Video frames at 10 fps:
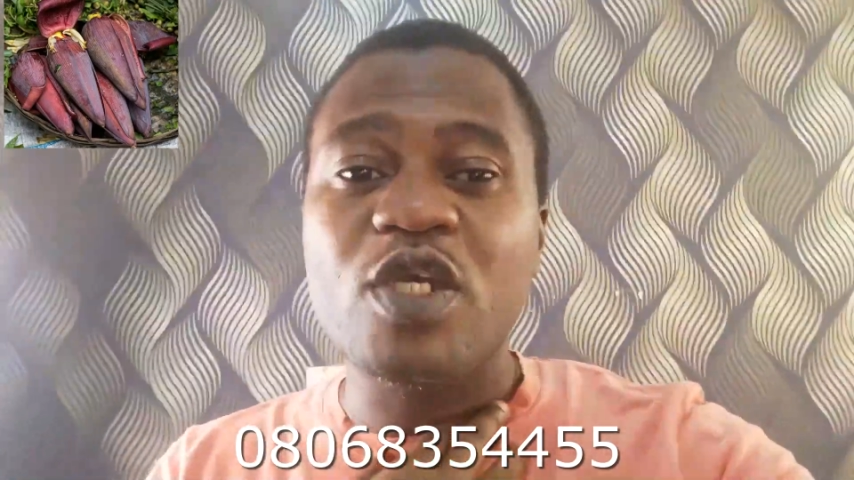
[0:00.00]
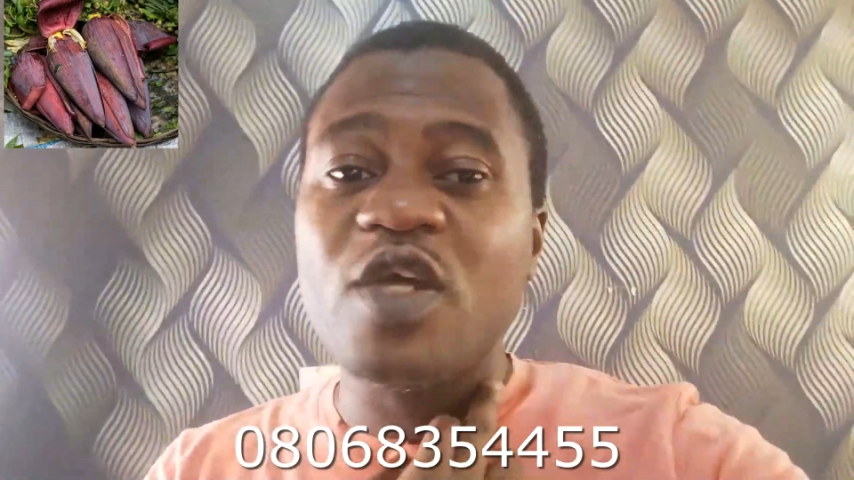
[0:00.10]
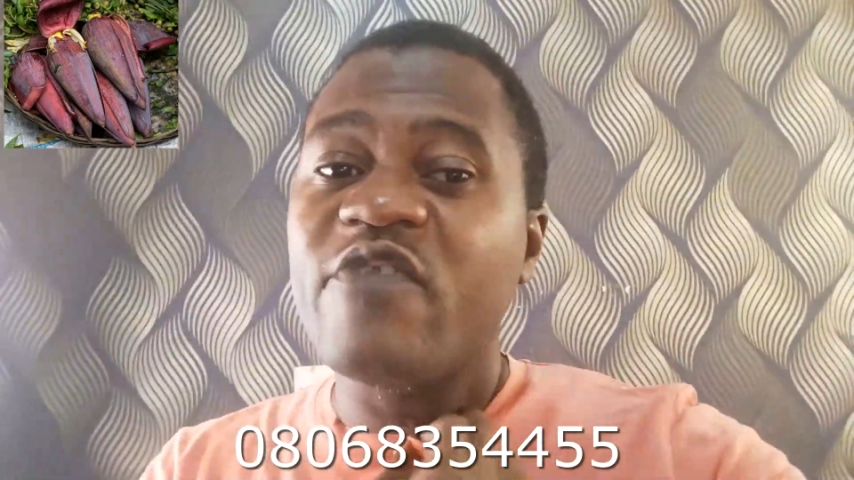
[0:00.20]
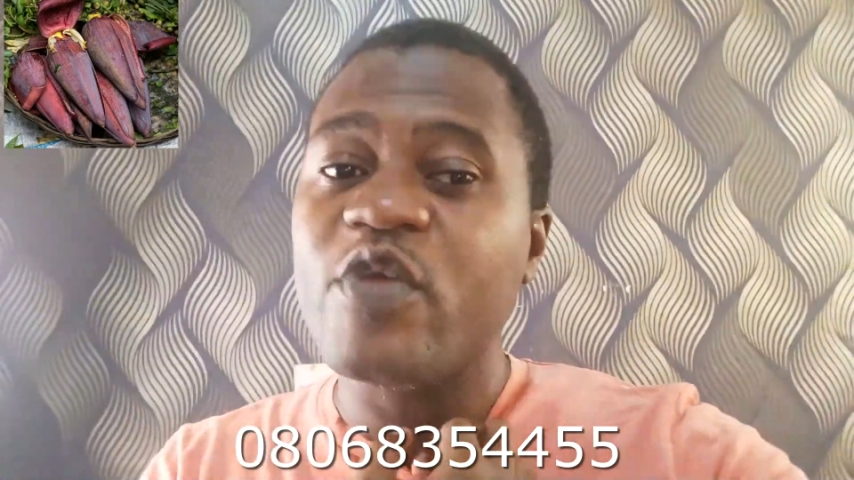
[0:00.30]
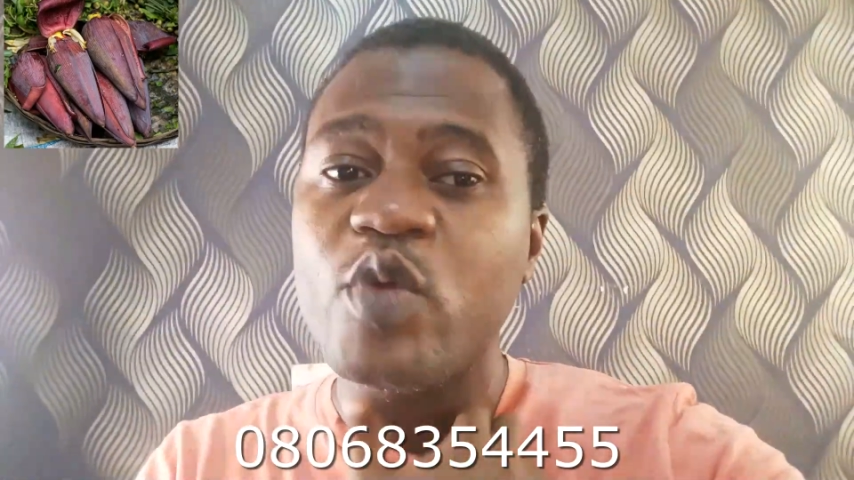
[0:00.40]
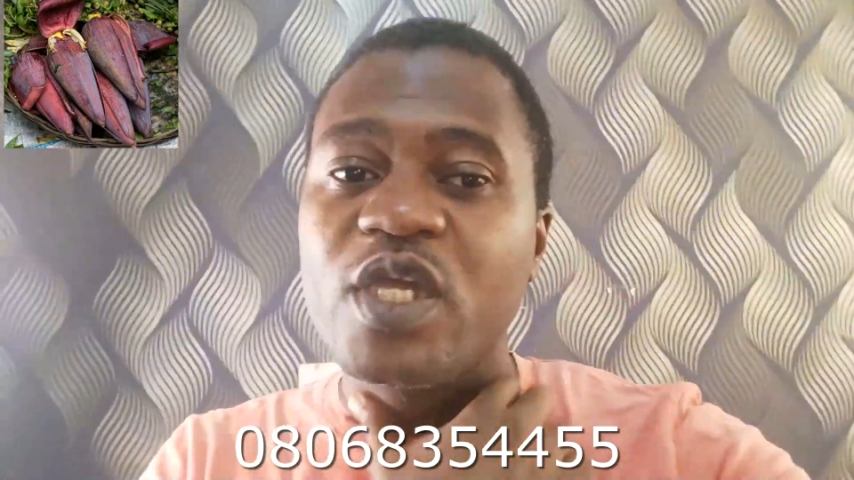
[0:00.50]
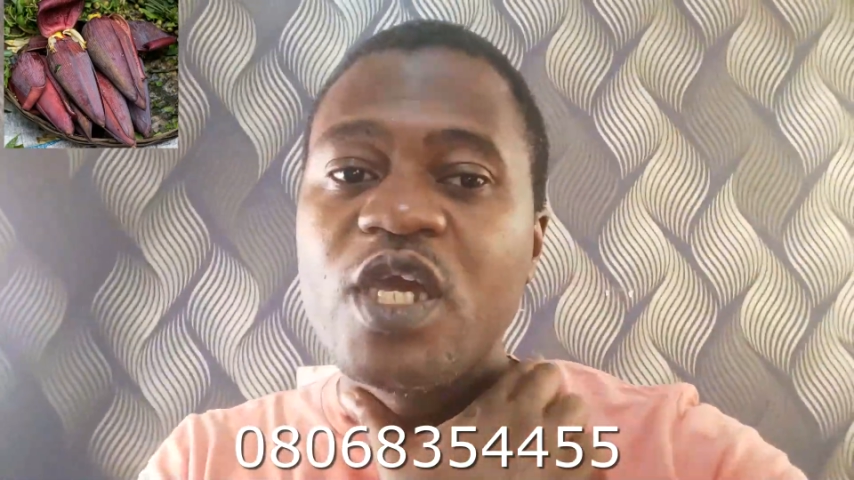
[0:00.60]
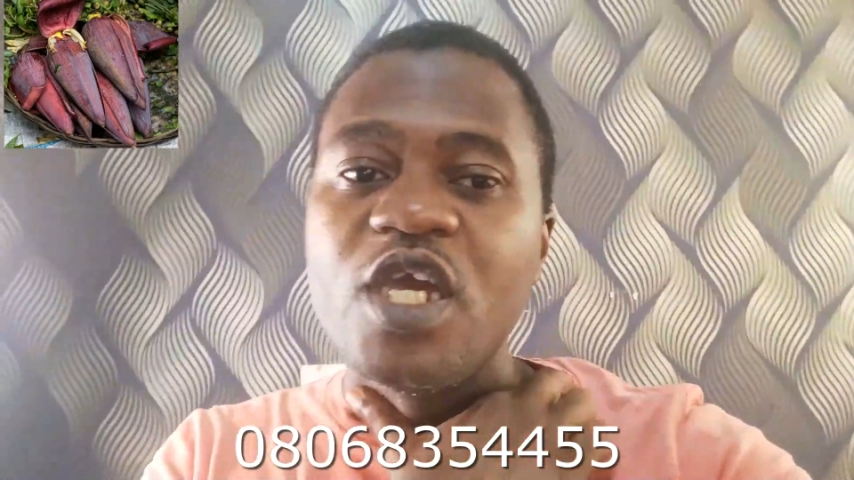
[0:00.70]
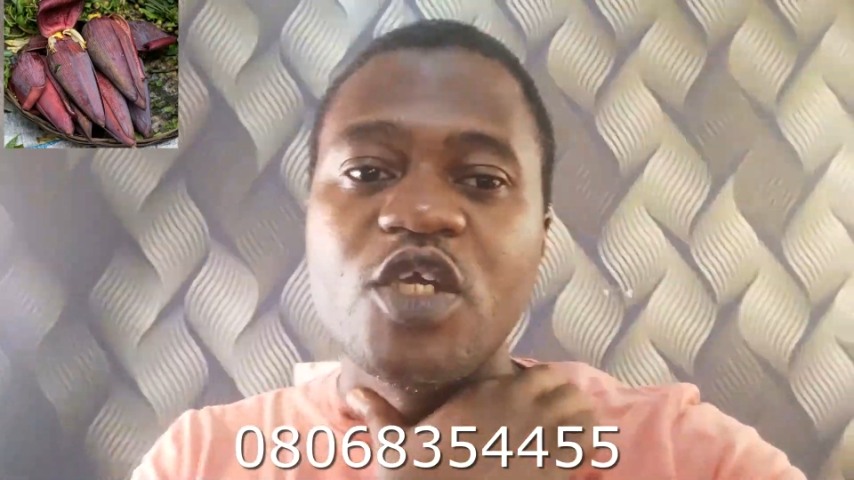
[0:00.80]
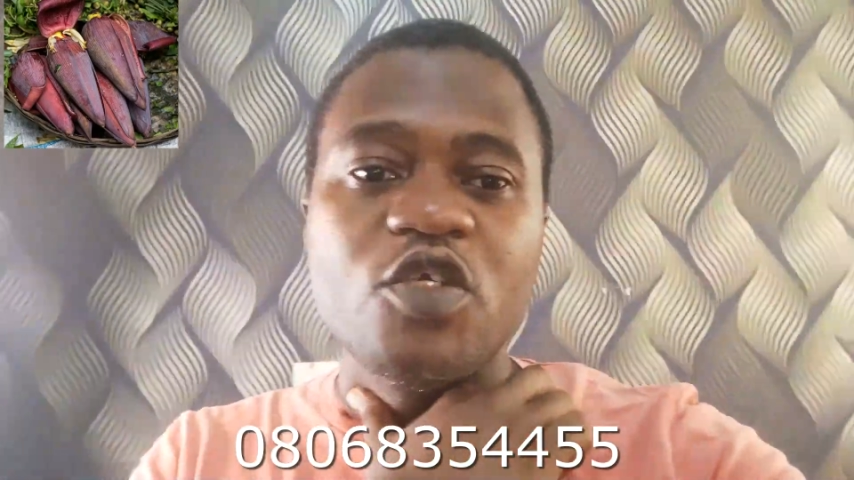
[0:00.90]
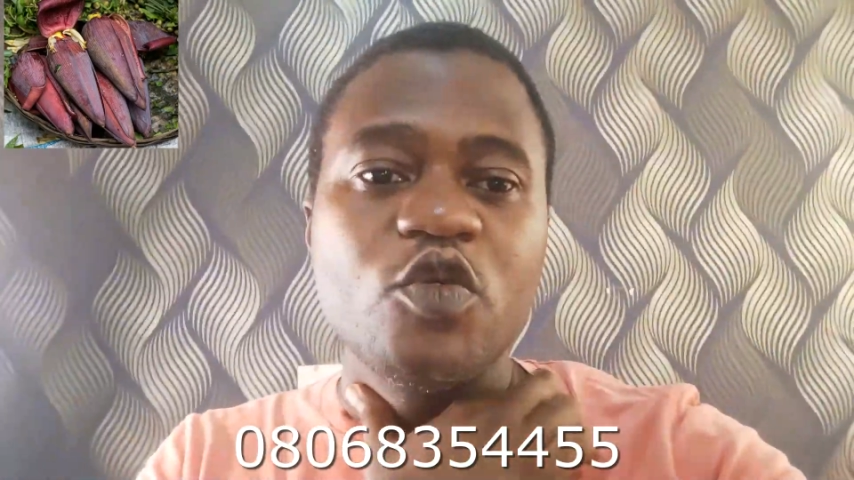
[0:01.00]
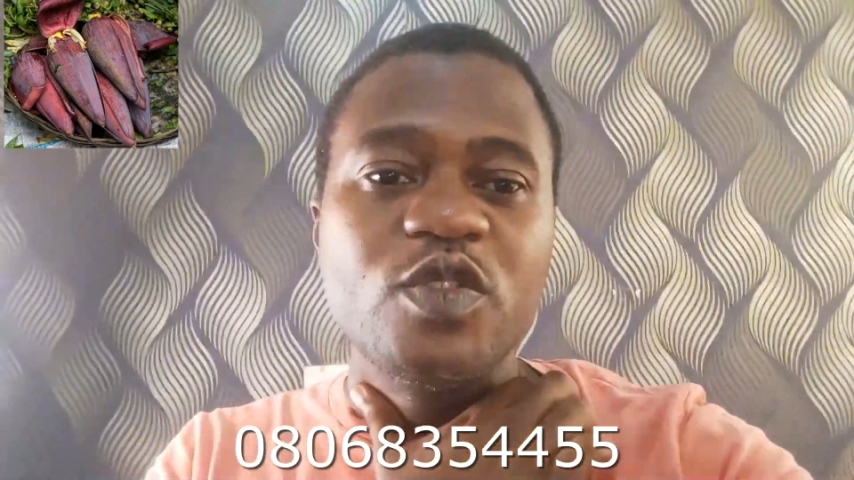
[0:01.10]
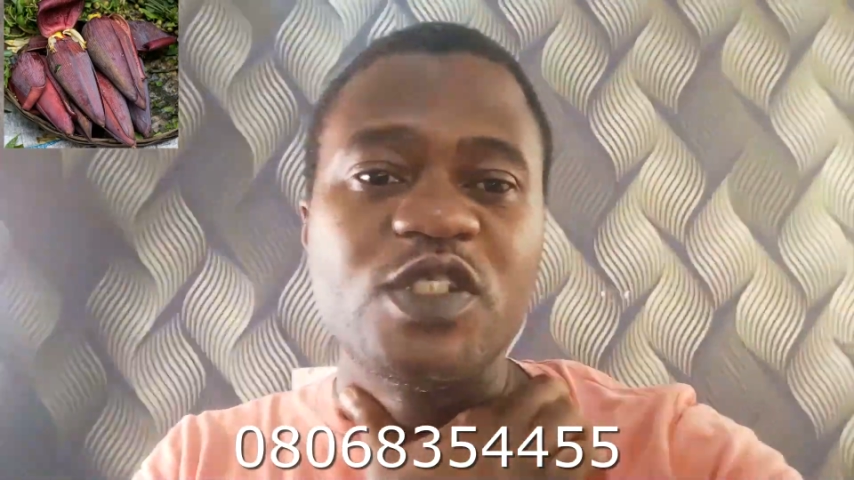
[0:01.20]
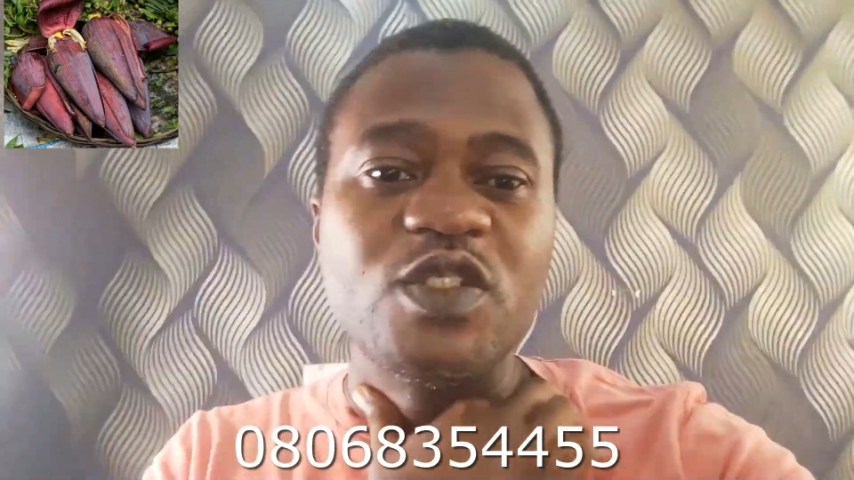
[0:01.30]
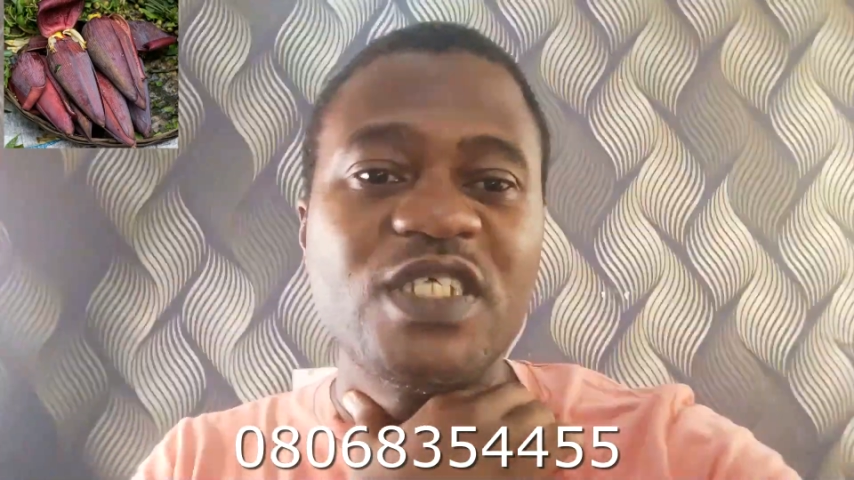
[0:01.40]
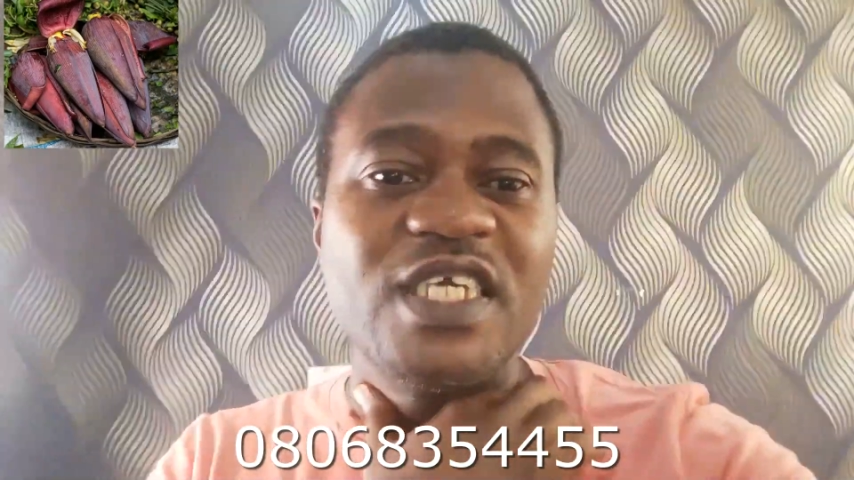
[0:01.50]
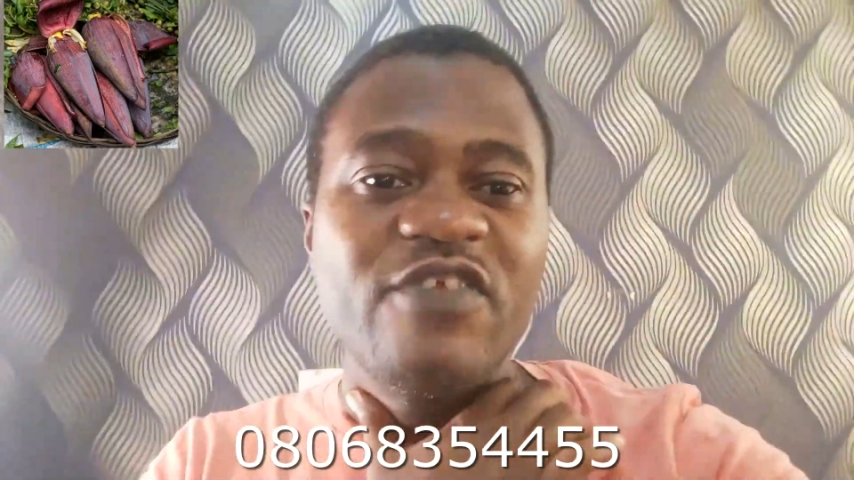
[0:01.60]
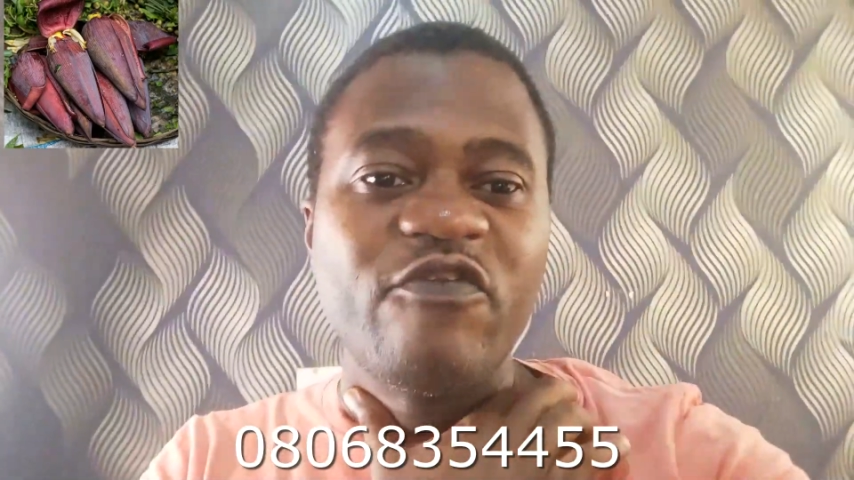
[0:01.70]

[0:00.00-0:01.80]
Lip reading: not every week. You take it